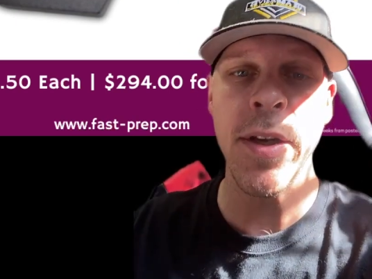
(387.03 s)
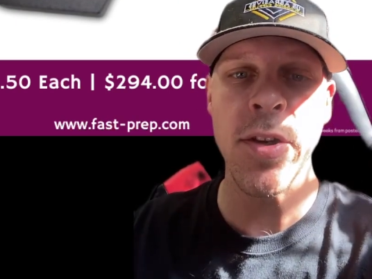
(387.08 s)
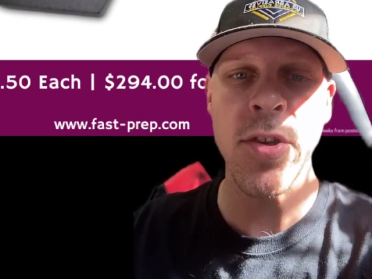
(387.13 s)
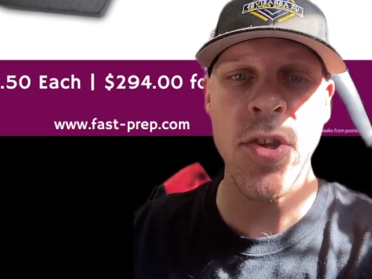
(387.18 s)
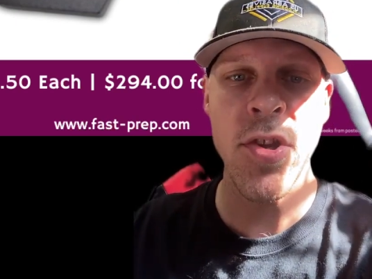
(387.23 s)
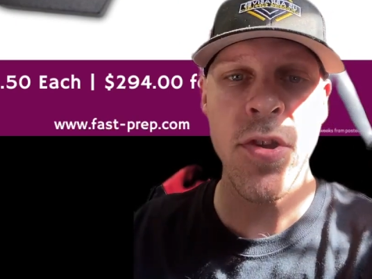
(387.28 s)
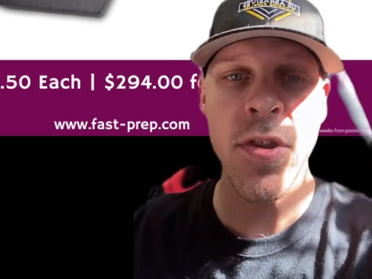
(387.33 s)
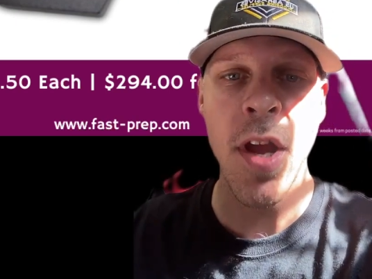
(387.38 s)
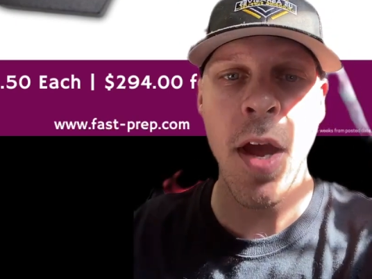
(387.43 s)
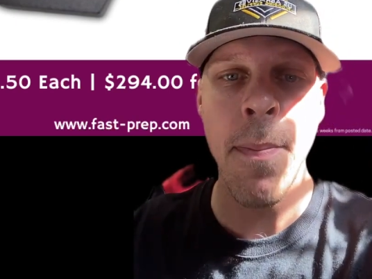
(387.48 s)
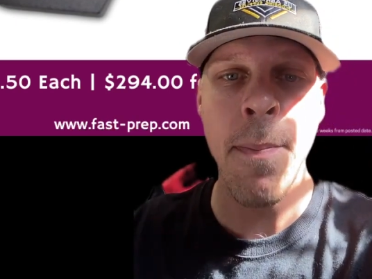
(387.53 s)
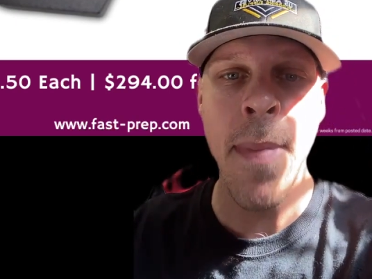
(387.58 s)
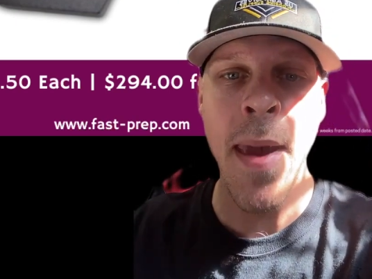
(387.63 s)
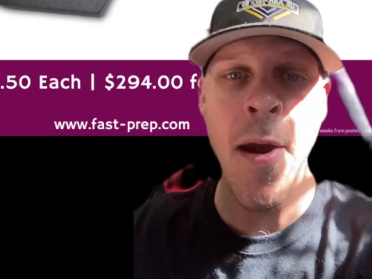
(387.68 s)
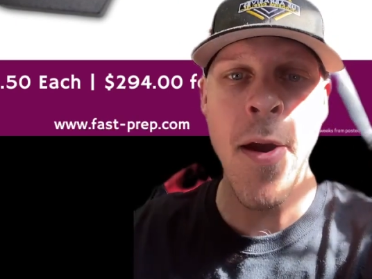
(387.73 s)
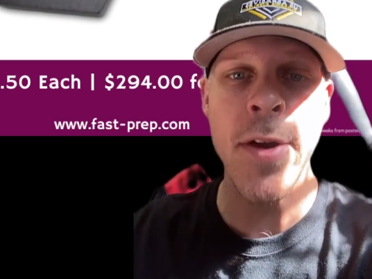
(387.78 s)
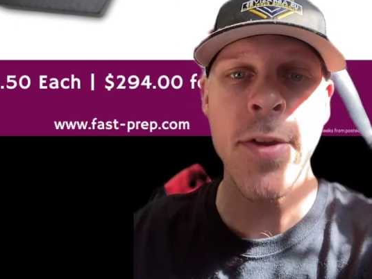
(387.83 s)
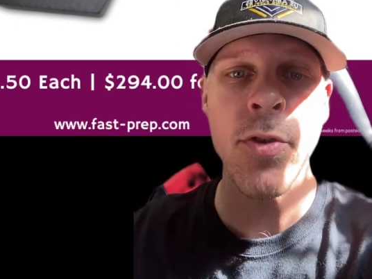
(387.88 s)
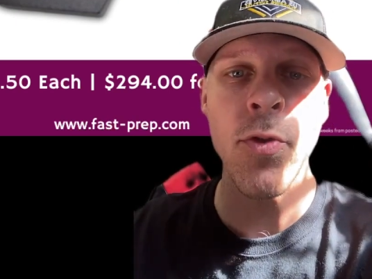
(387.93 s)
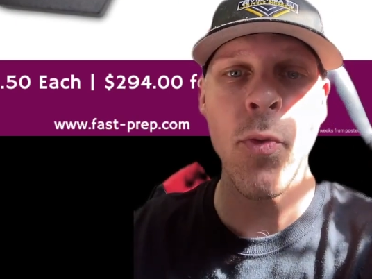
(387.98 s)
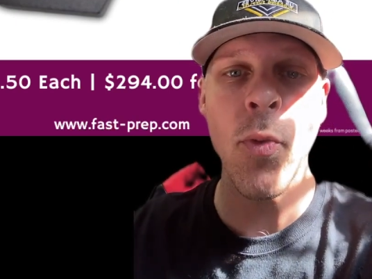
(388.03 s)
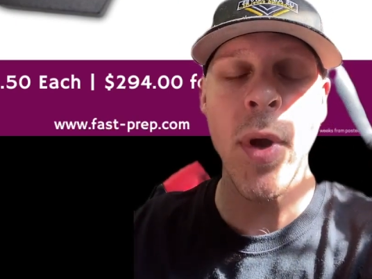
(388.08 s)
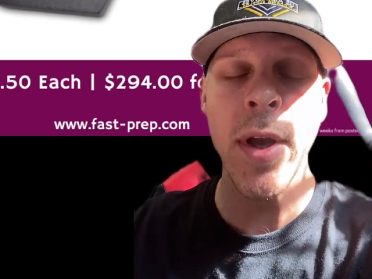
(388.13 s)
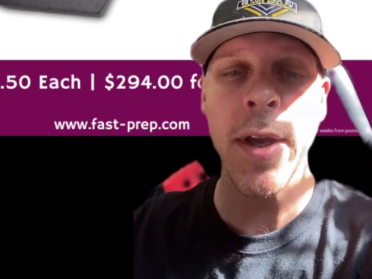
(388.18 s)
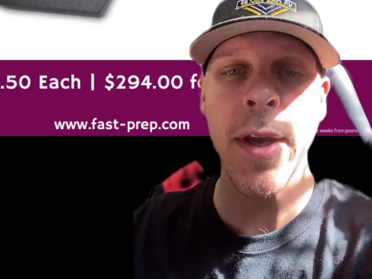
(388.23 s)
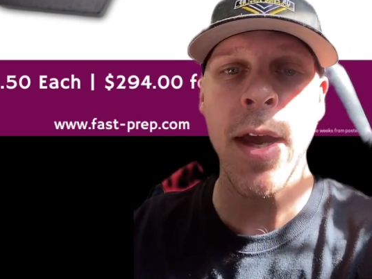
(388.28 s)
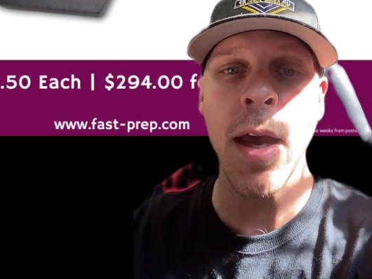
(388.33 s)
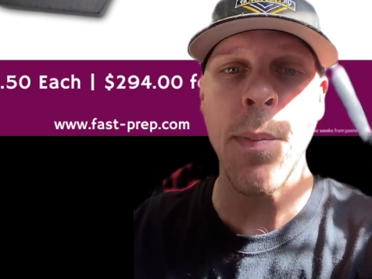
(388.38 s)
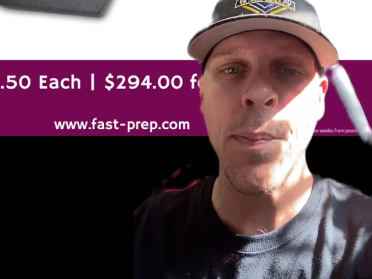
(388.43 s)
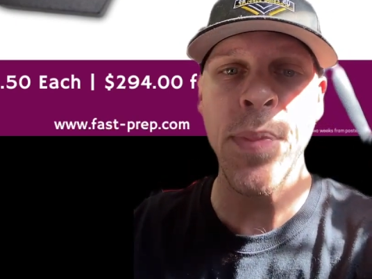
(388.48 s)
You're just not married to one
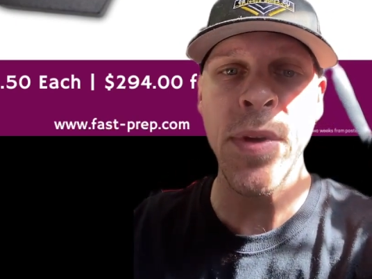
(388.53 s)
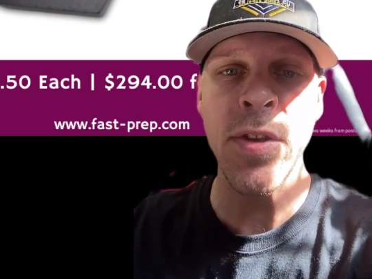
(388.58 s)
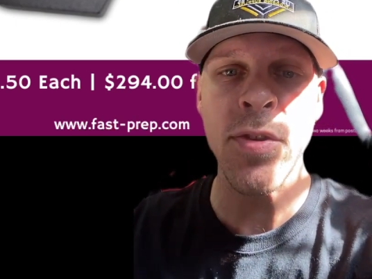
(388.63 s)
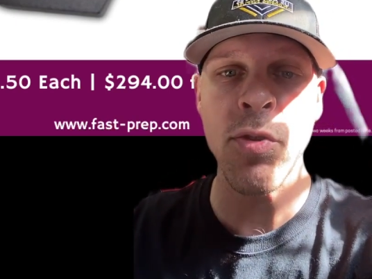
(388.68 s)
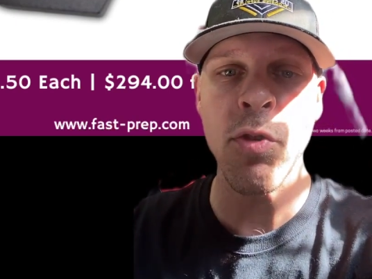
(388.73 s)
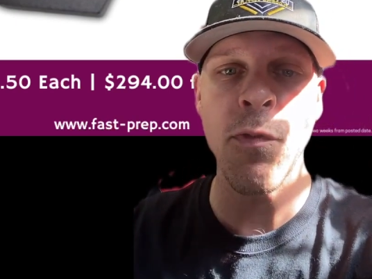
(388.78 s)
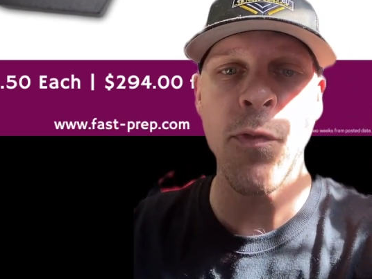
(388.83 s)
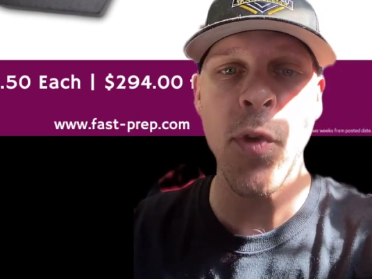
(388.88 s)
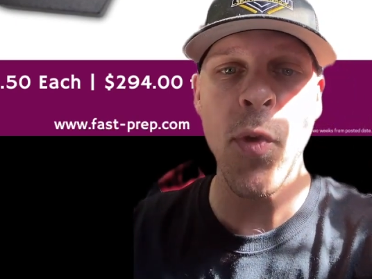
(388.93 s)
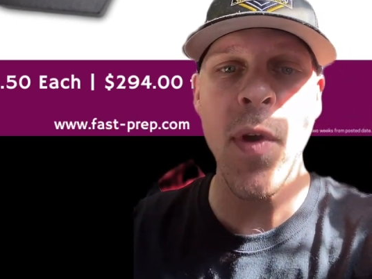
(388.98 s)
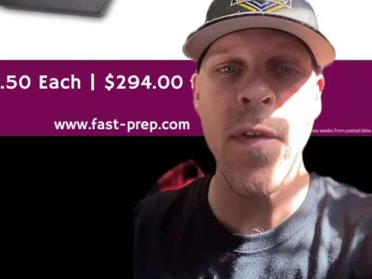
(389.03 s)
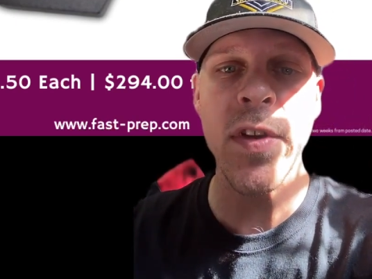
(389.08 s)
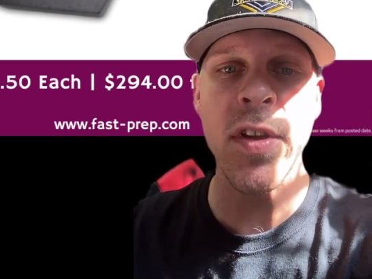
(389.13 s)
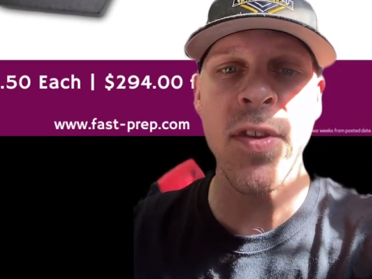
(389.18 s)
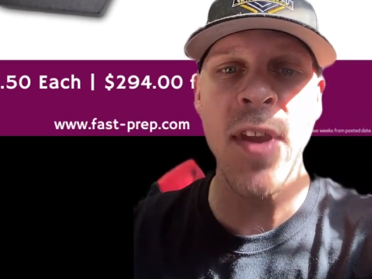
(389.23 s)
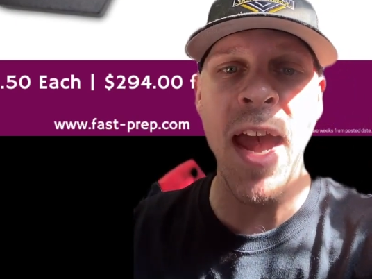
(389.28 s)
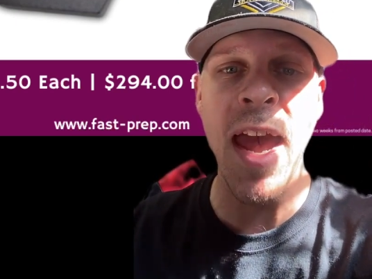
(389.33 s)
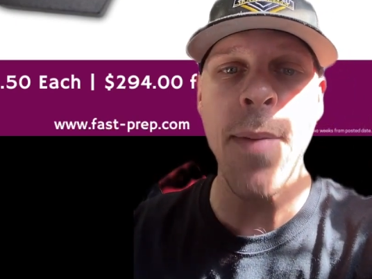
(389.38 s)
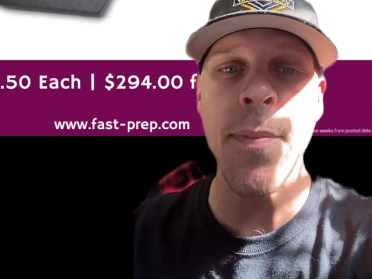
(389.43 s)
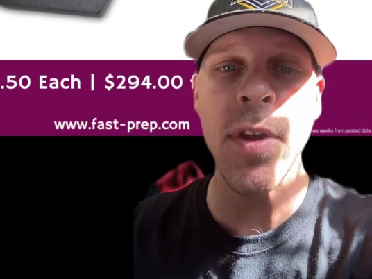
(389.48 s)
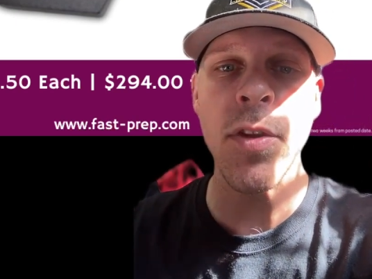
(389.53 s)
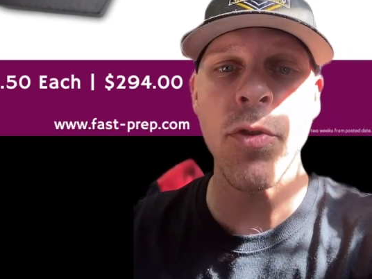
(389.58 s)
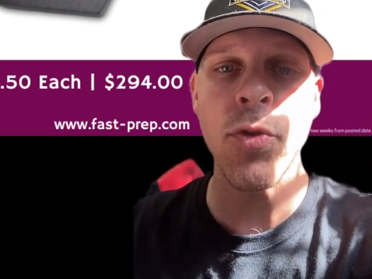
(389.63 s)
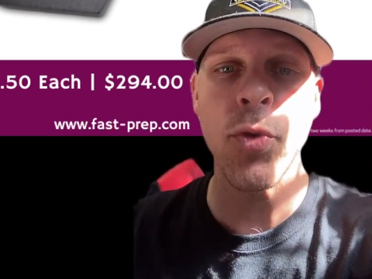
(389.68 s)
company. So if you have a diamond